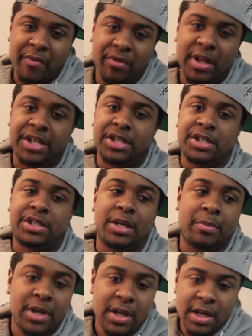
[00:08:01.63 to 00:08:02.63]
And
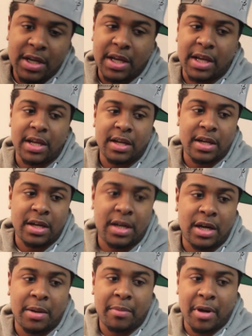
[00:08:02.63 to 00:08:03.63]
relationship. And
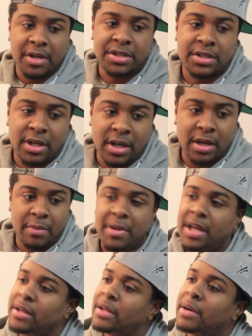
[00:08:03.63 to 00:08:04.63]
amongst
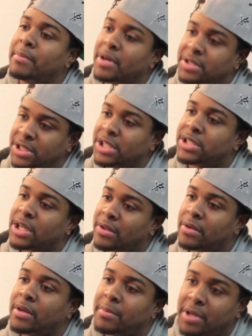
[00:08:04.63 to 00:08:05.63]
men, amongst each
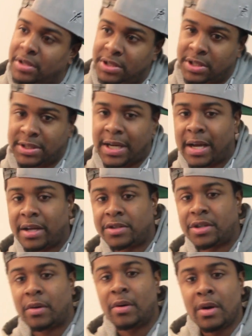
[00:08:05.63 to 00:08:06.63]
other, amongst society.
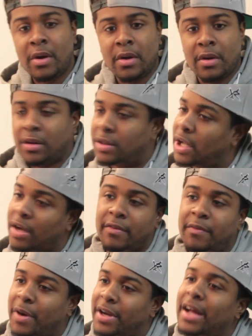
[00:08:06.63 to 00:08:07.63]
So
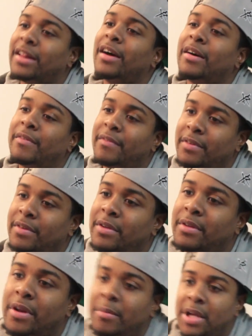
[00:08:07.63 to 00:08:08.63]
love, why not love?
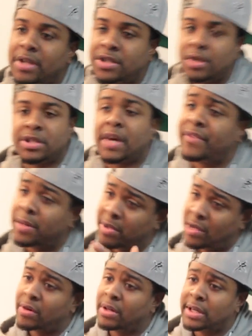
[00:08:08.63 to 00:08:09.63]
You know what I mean? So definitely
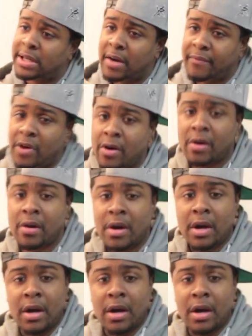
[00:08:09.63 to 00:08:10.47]
be on the lookout for her